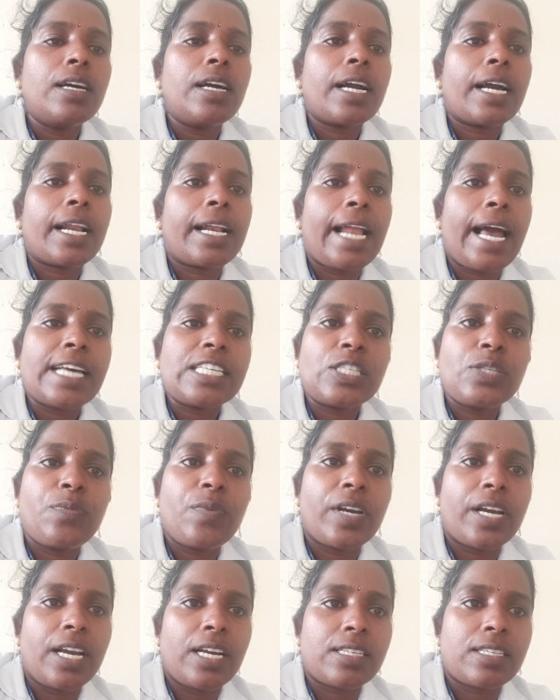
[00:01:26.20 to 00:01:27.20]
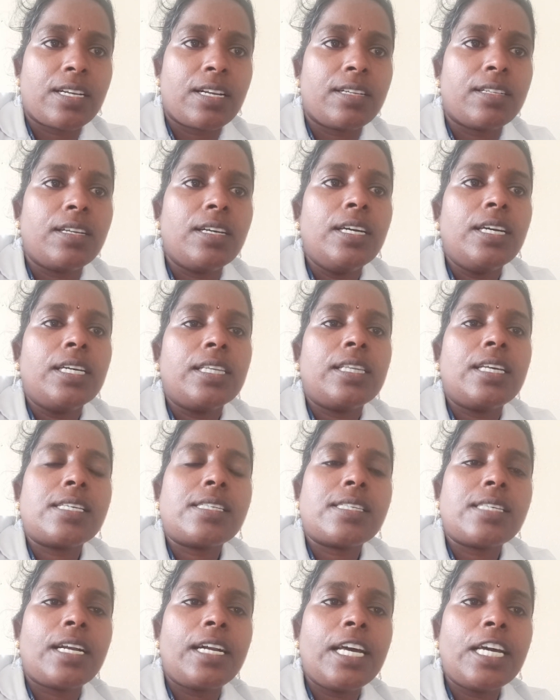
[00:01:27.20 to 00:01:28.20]
classification. The
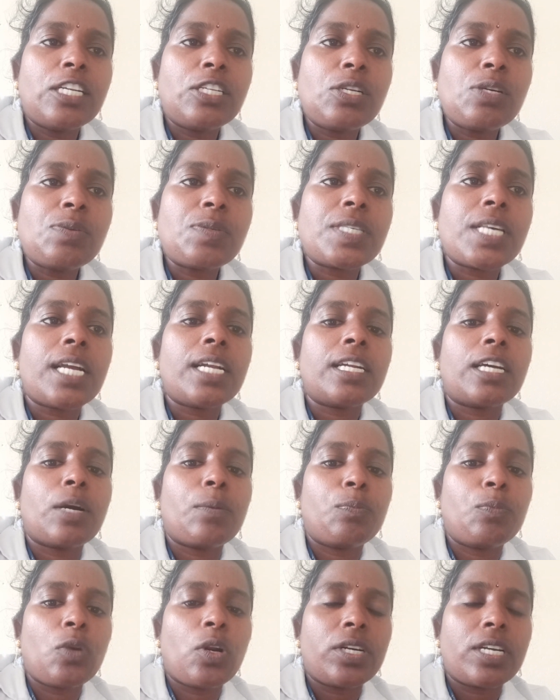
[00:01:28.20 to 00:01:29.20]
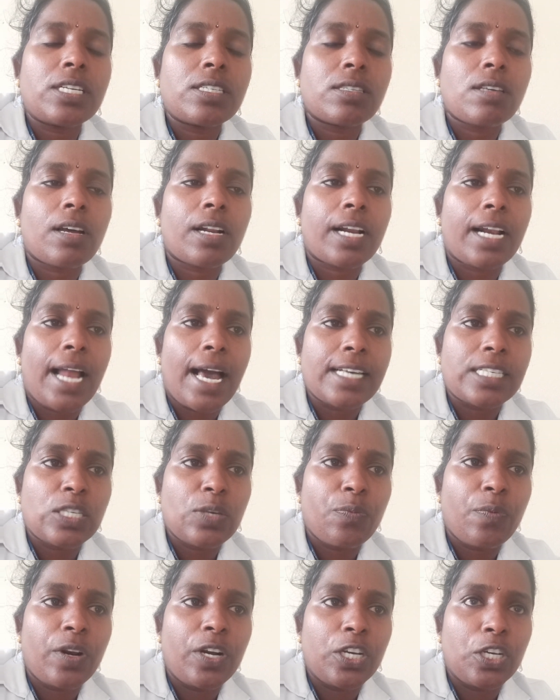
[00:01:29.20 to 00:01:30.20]
sedatives and hypnotics are
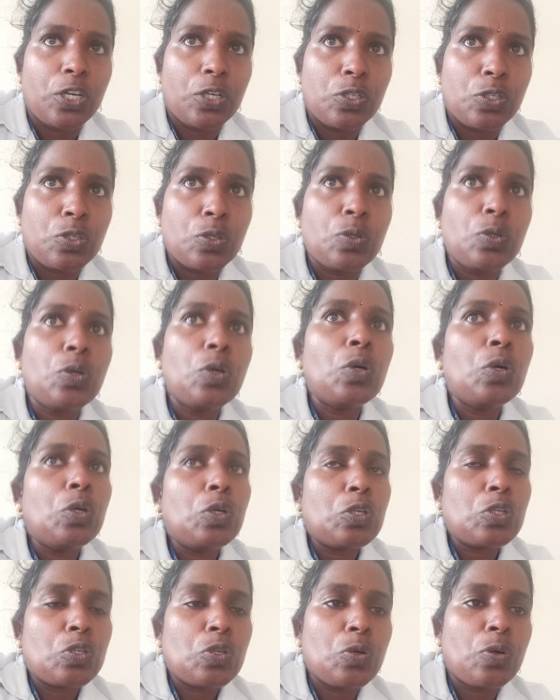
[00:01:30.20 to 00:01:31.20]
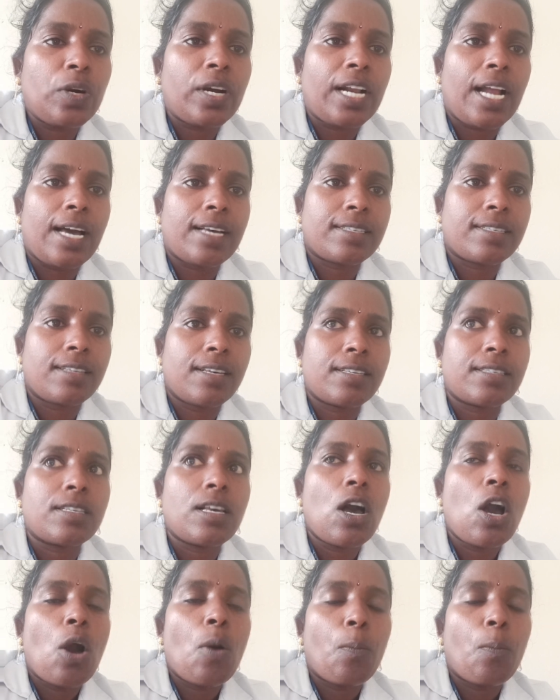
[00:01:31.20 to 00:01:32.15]
classified into two classes: